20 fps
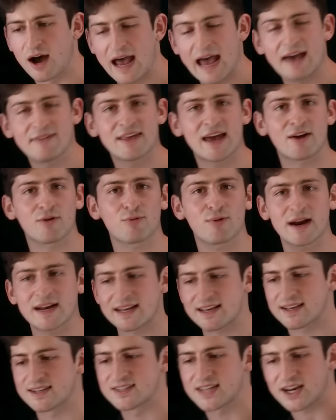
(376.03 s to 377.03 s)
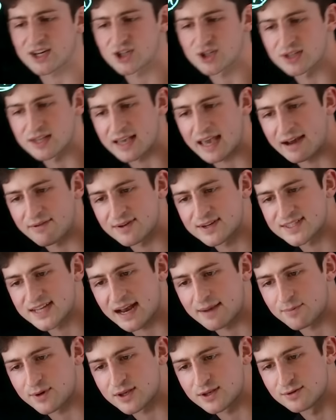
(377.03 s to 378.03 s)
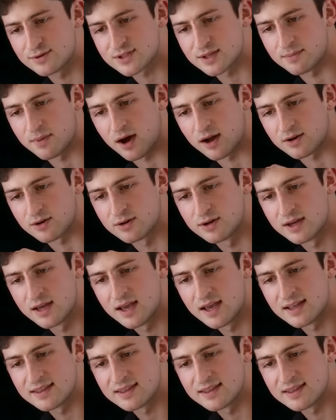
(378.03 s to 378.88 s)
have that ready contextually every time we use a model,